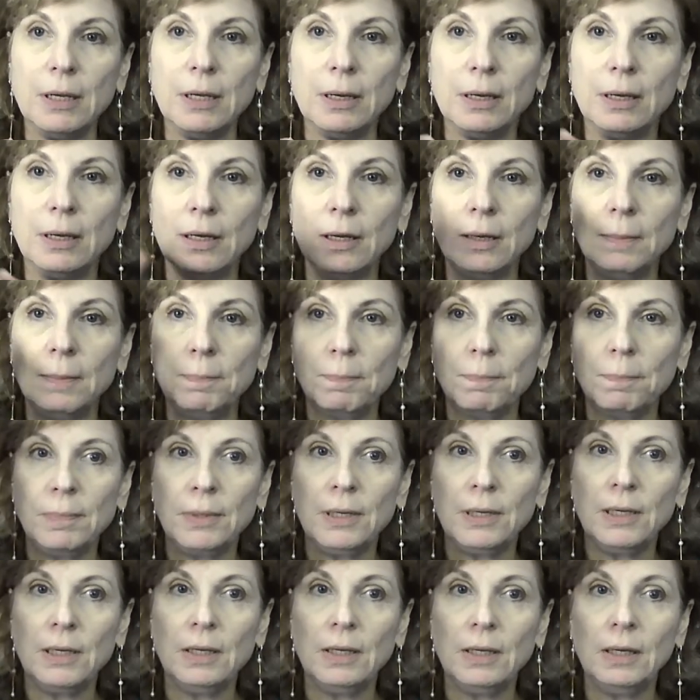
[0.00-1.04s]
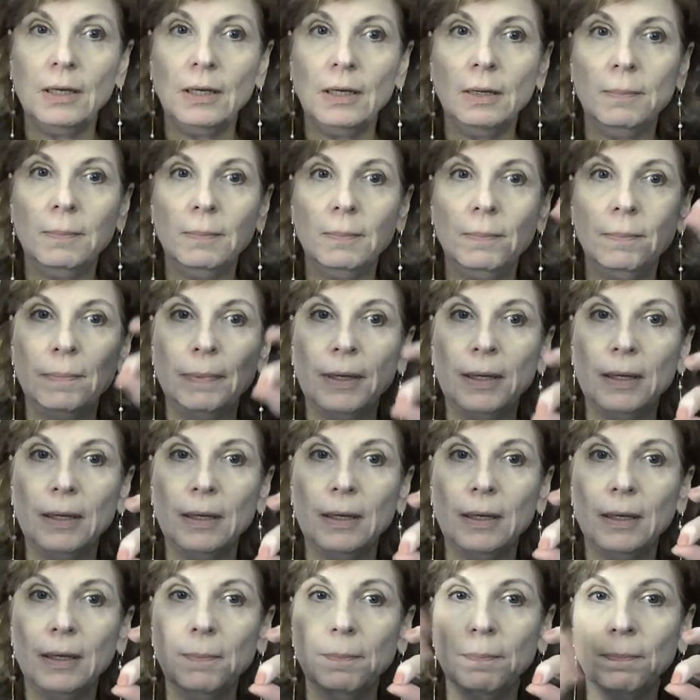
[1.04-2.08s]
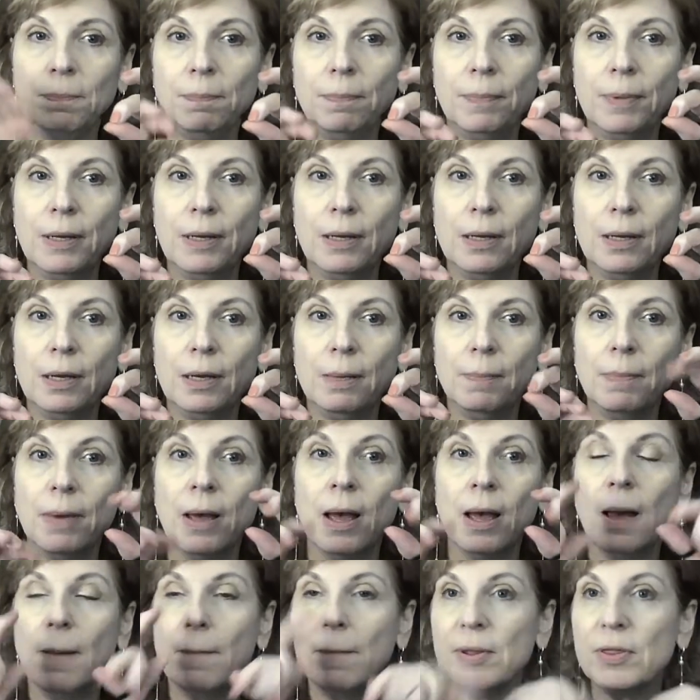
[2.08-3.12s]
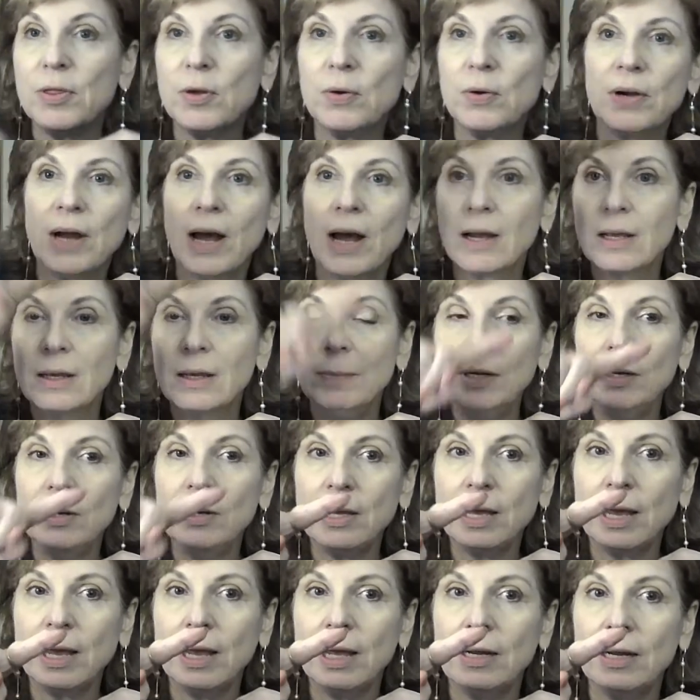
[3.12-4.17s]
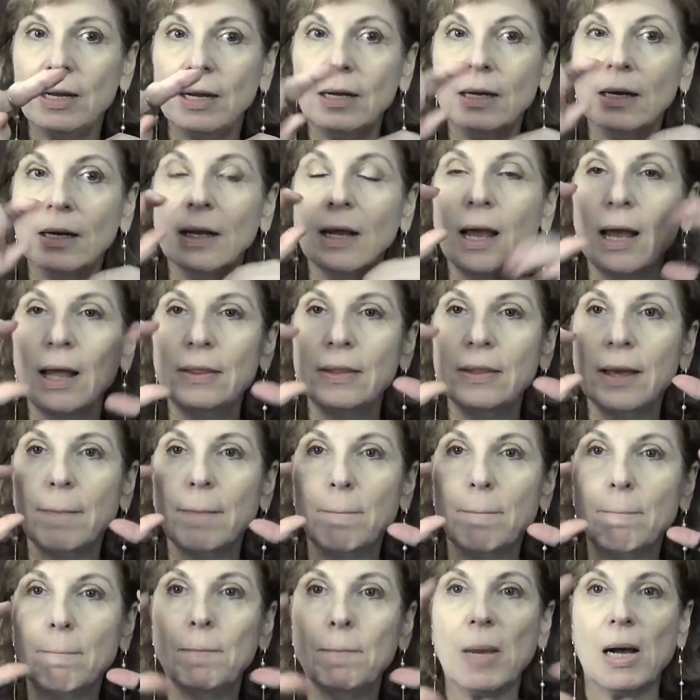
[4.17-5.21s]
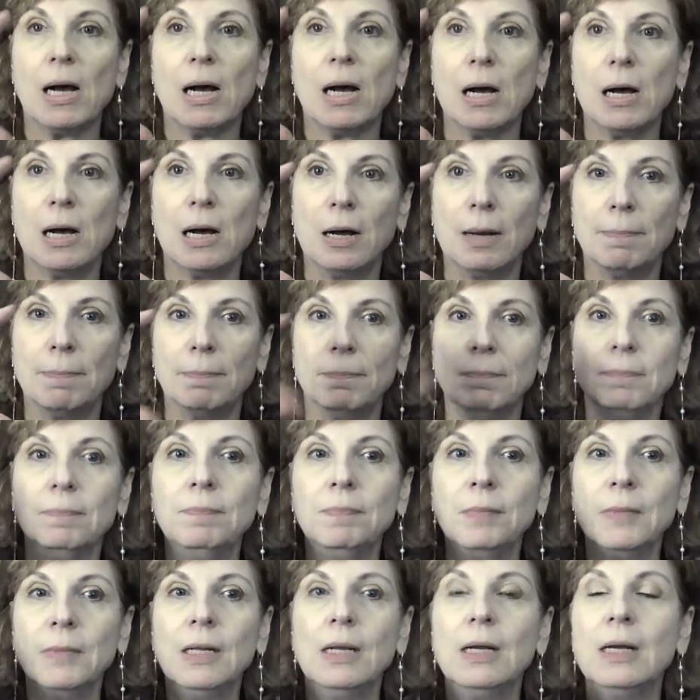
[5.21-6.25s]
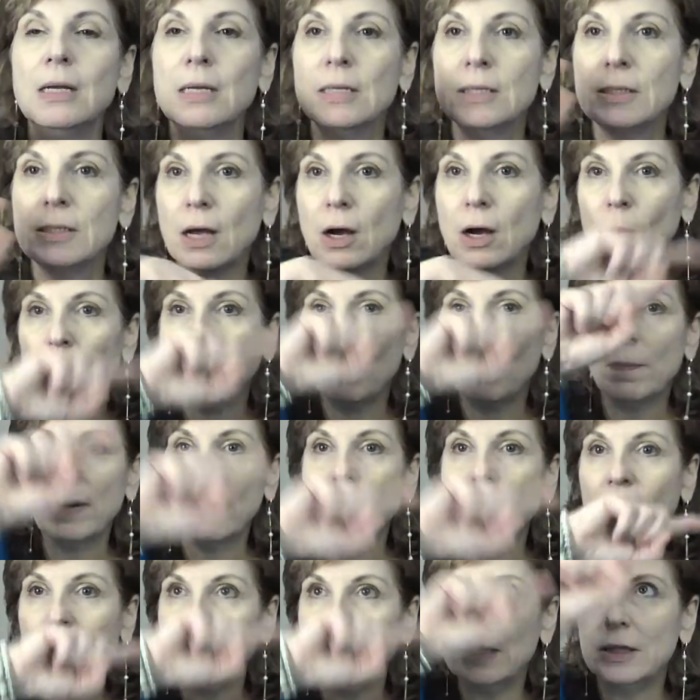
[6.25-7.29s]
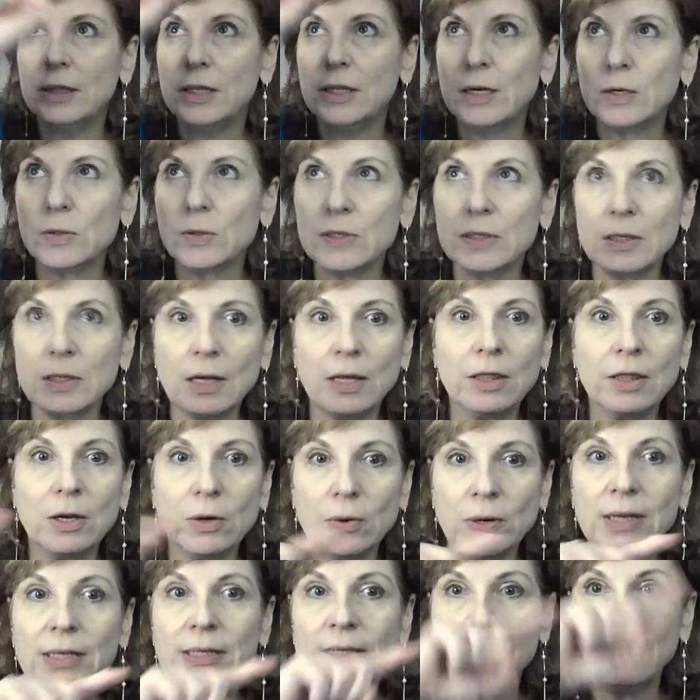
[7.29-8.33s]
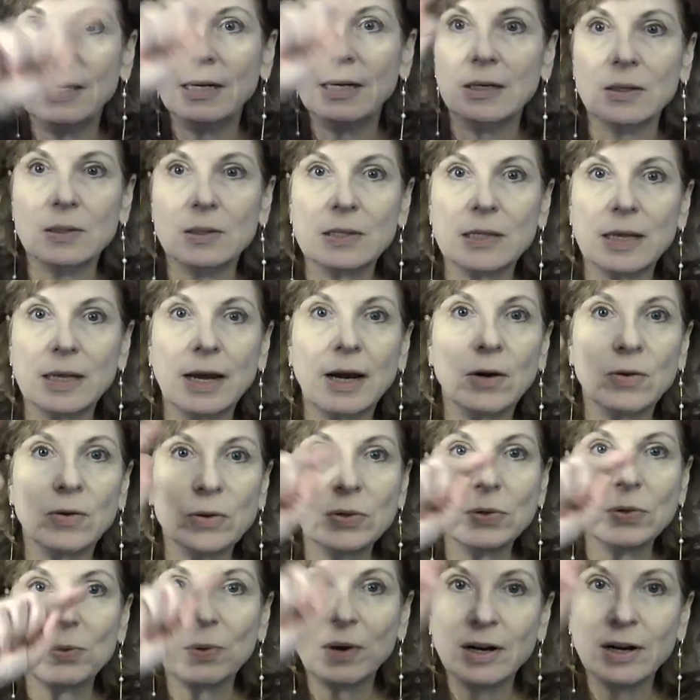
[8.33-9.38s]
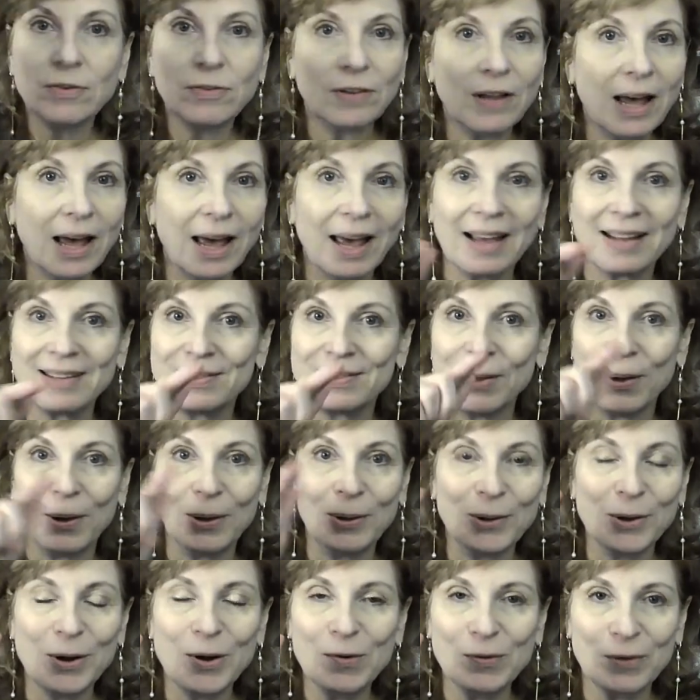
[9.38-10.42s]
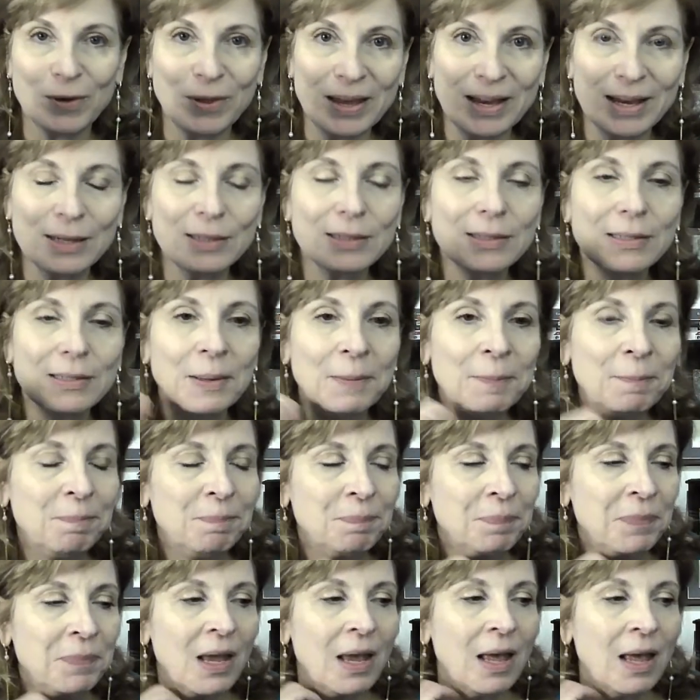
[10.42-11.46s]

beep, beep, beep, beep, but they're not communicating, and then bop. So, but there is signals there. There's red flags all over this.